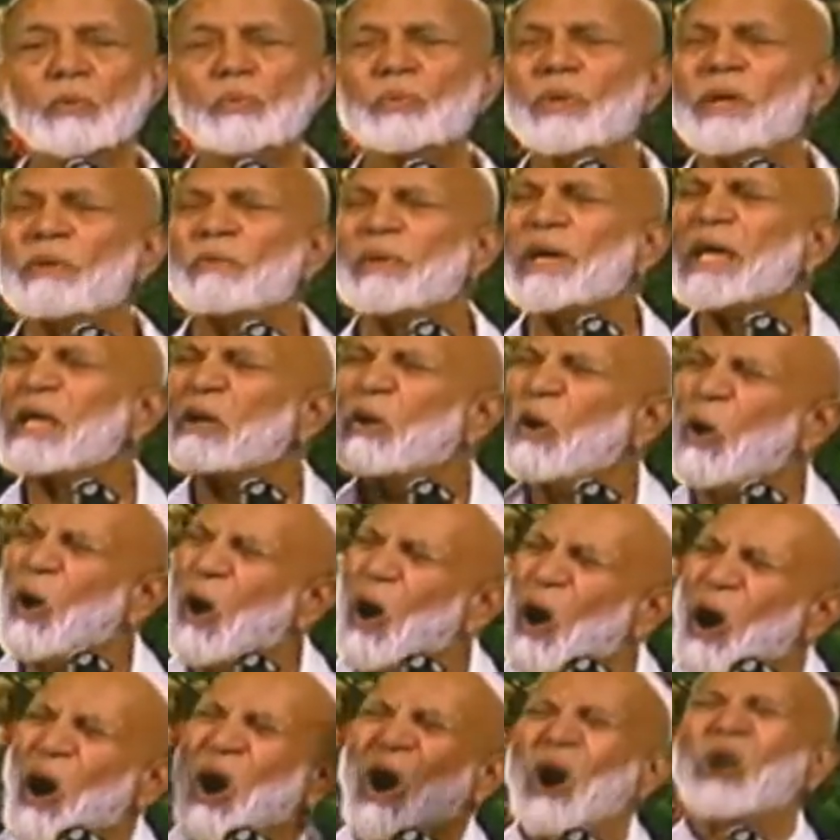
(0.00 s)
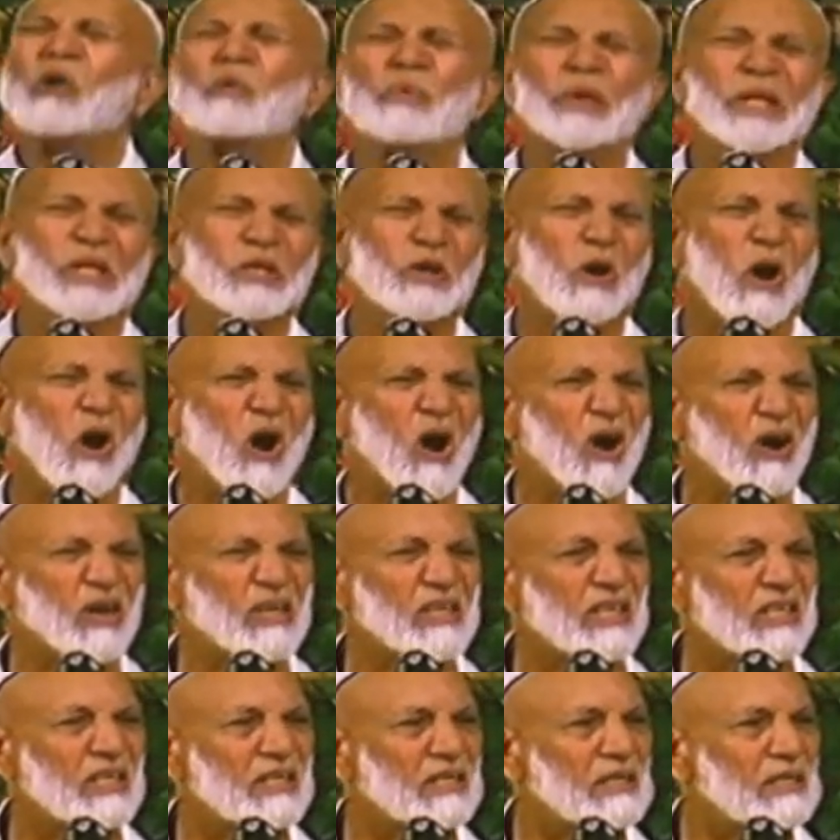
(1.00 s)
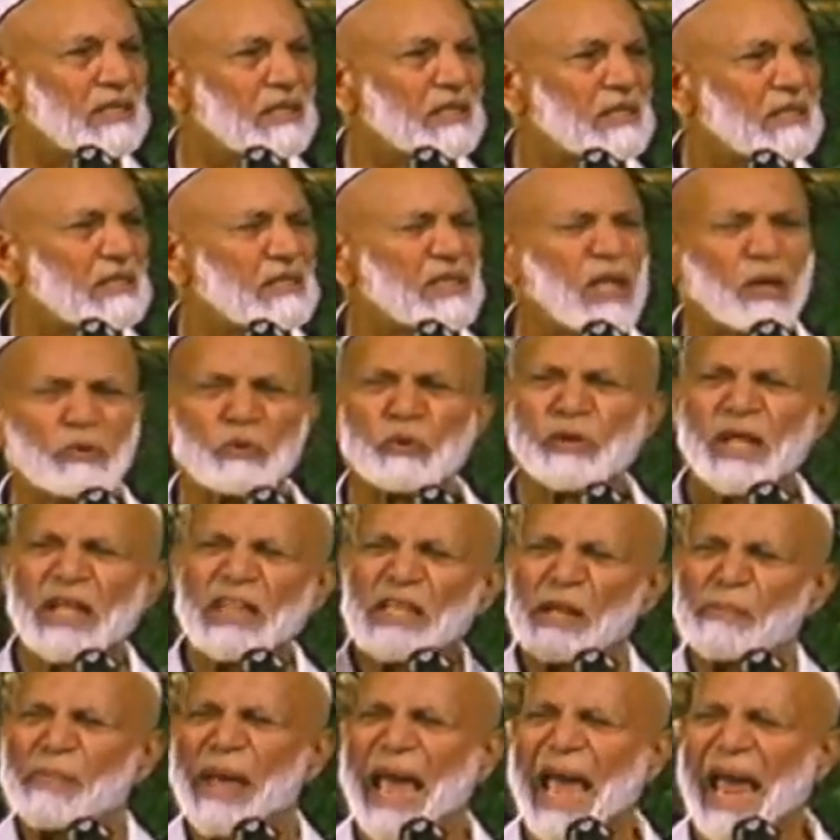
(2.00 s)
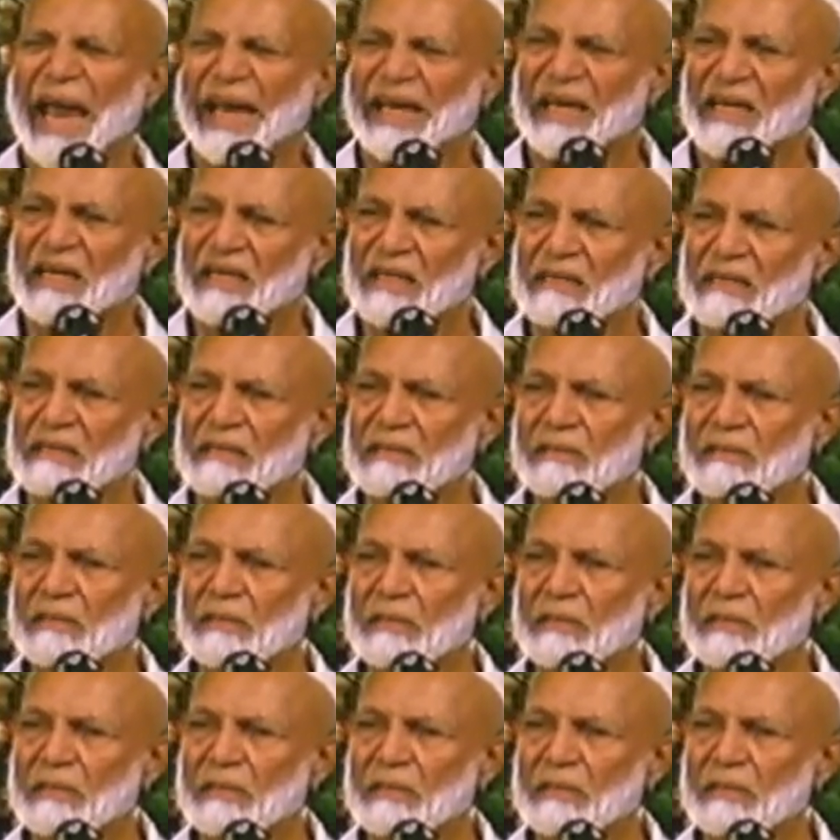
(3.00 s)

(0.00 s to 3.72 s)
We were all with God, the good and the bad.